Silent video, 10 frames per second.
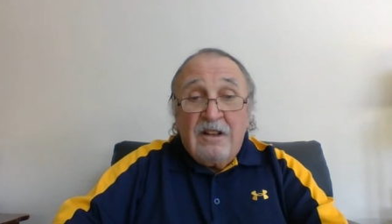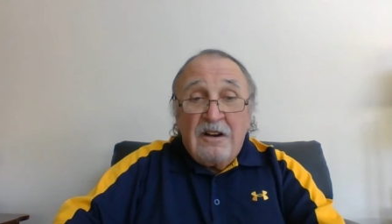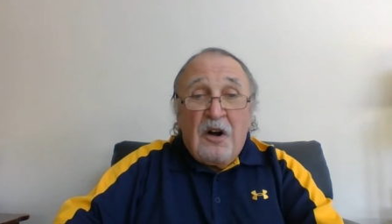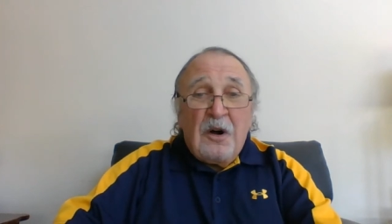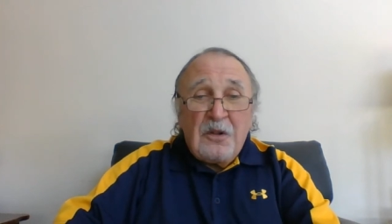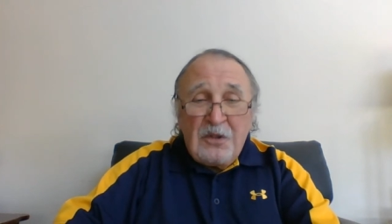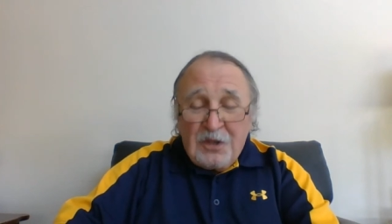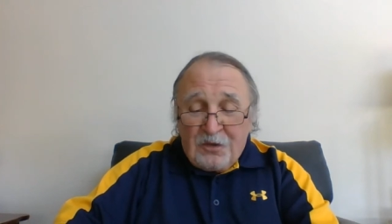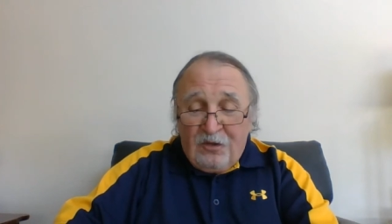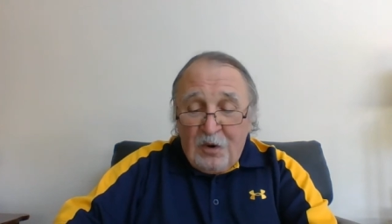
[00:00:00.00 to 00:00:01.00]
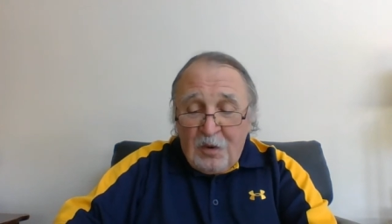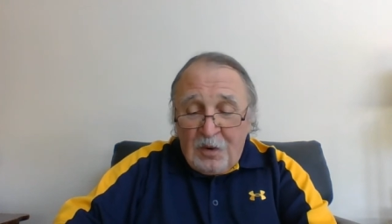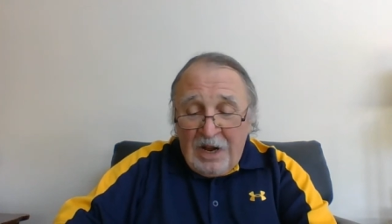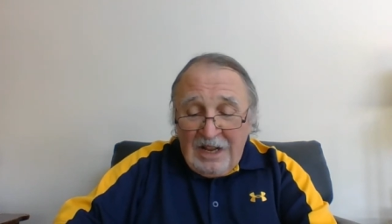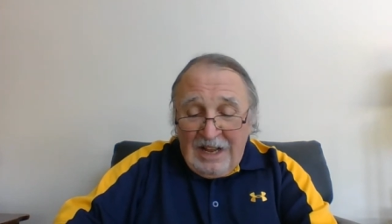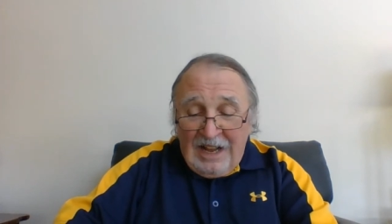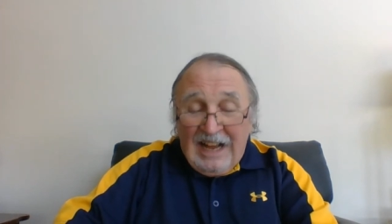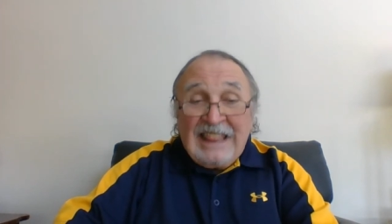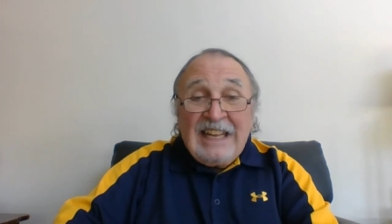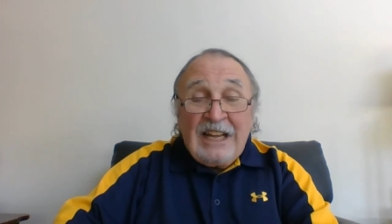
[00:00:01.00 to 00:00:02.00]
all of this food,
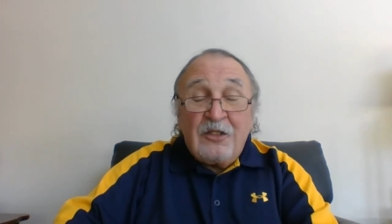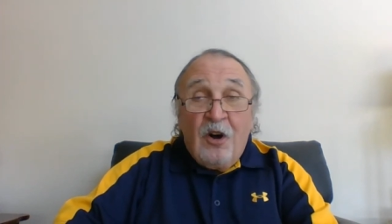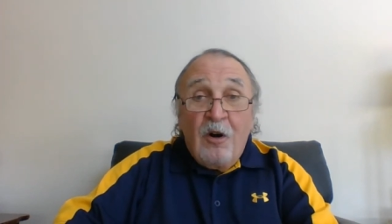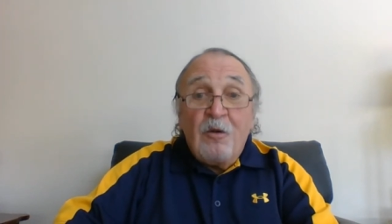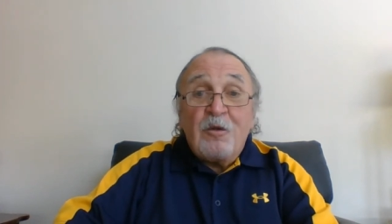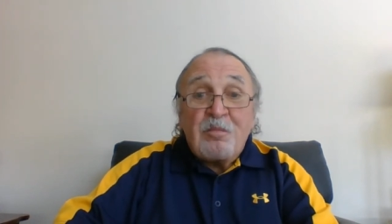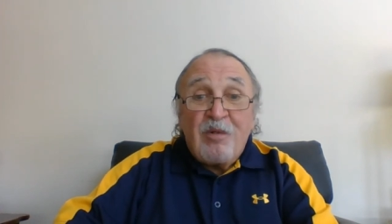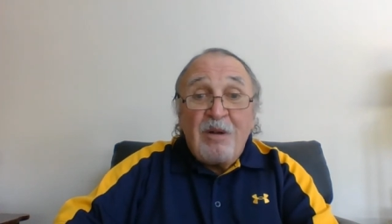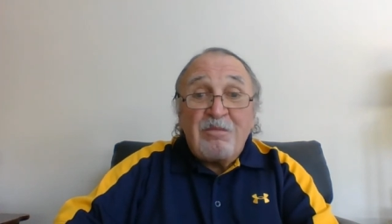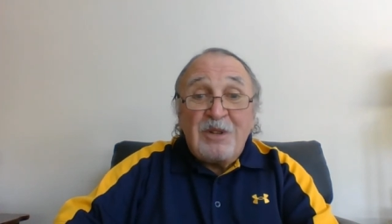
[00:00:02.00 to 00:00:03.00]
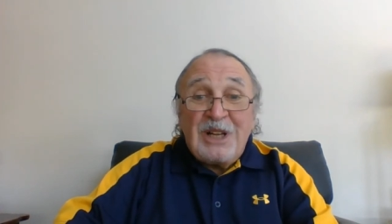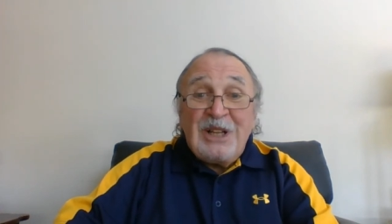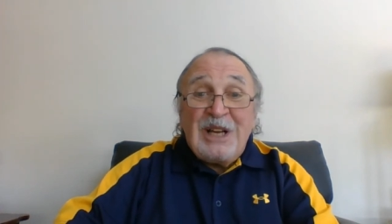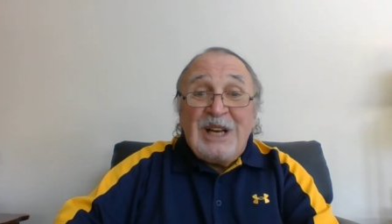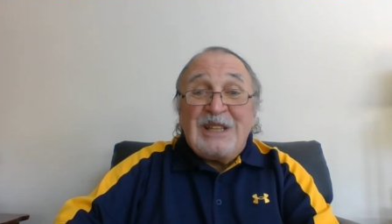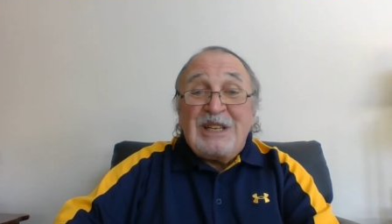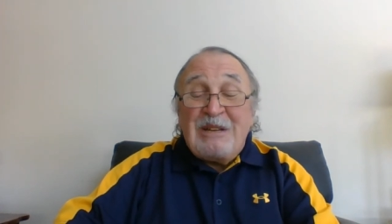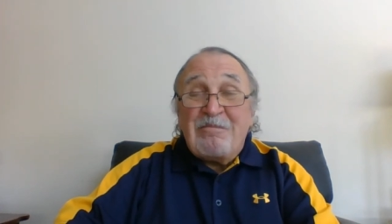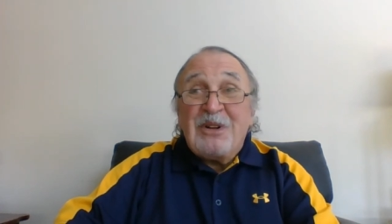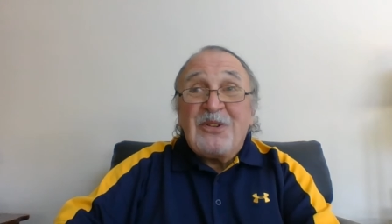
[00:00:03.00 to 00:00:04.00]
I think Noah was probably glad that he
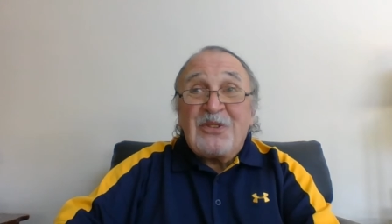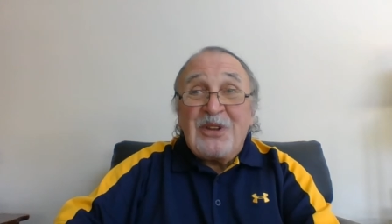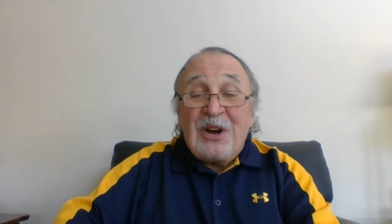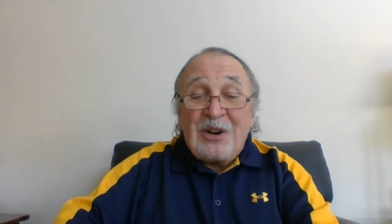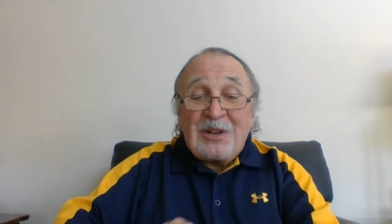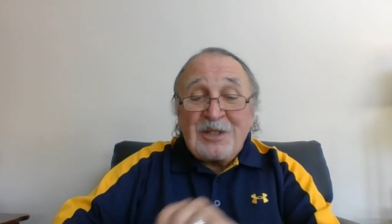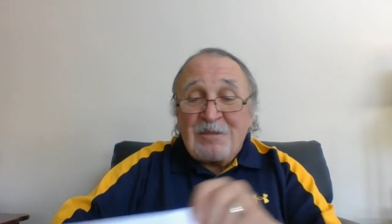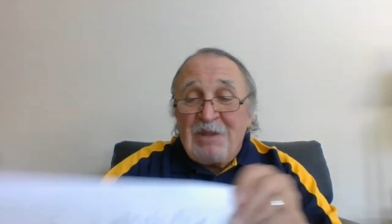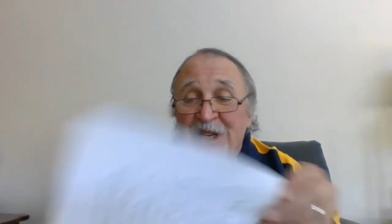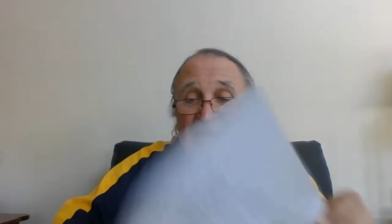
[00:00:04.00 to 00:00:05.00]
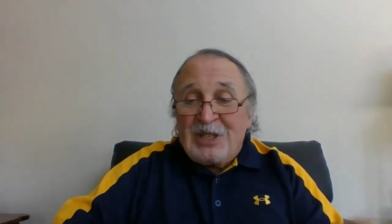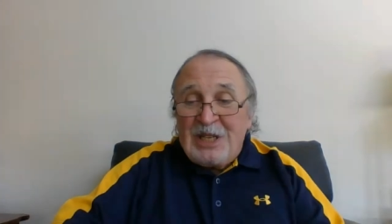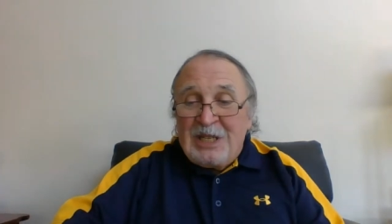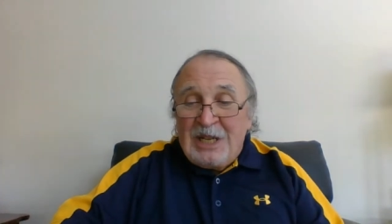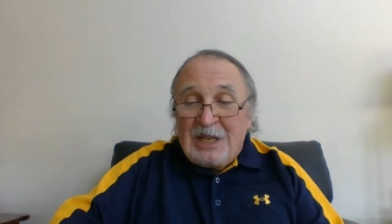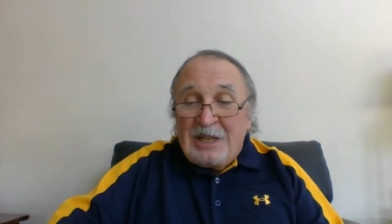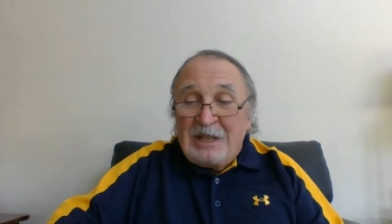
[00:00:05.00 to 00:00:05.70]
built the ark as big as he did.